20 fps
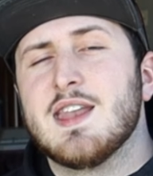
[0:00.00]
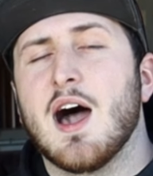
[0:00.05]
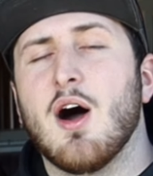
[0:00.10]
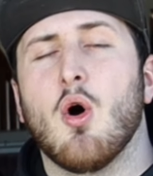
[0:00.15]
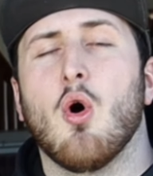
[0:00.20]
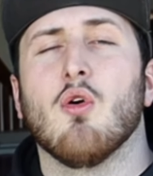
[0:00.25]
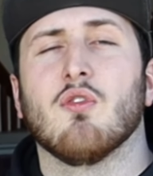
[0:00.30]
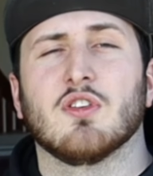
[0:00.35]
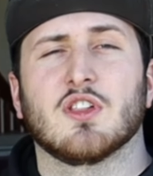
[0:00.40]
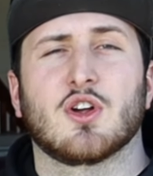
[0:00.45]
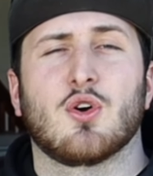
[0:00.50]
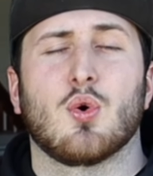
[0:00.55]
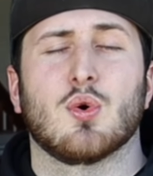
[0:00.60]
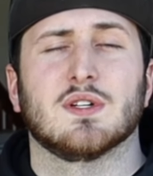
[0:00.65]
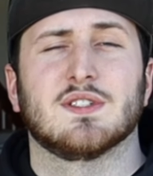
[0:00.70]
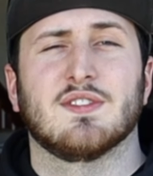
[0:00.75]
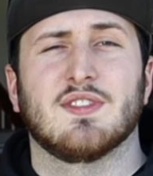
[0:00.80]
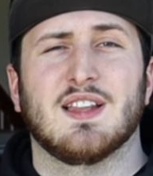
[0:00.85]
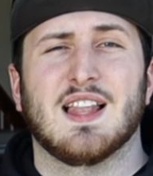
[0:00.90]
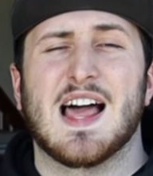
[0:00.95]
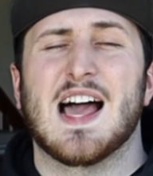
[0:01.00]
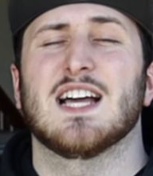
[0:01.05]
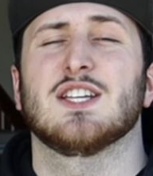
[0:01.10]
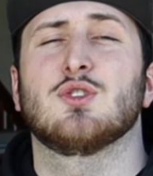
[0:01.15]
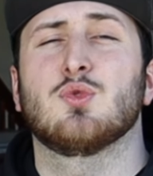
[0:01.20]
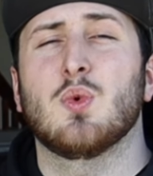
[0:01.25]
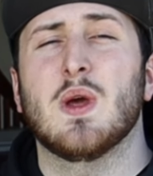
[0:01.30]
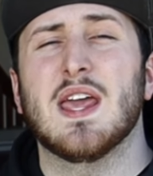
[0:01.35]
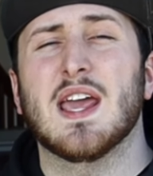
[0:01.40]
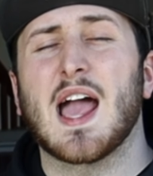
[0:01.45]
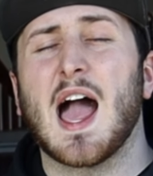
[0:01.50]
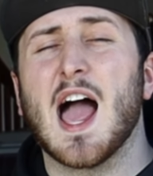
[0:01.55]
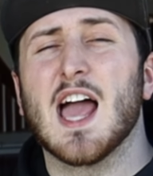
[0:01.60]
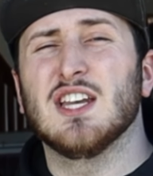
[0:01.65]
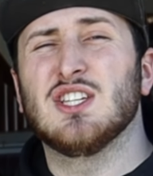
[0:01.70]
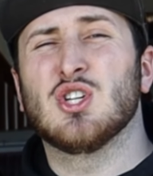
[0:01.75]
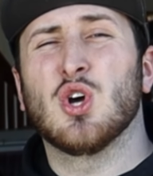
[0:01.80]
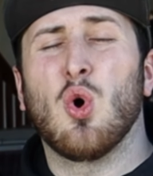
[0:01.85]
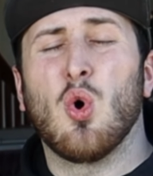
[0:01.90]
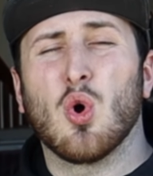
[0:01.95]
Now, over the course of the last week, I
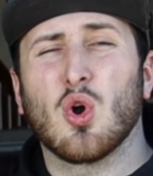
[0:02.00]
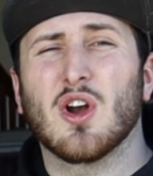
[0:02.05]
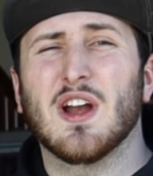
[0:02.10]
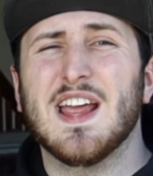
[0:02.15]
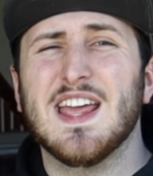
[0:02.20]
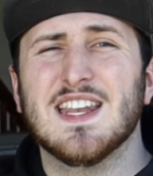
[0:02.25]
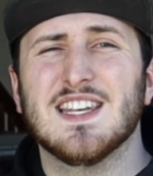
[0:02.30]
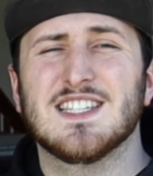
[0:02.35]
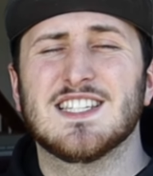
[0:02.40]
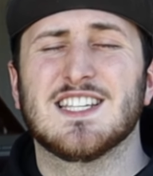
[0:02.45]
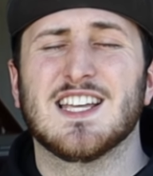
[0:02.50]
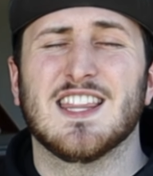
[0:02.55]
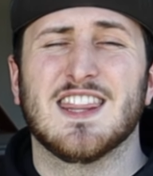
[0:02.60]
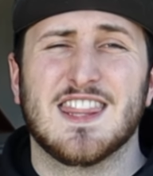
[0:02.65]
tore into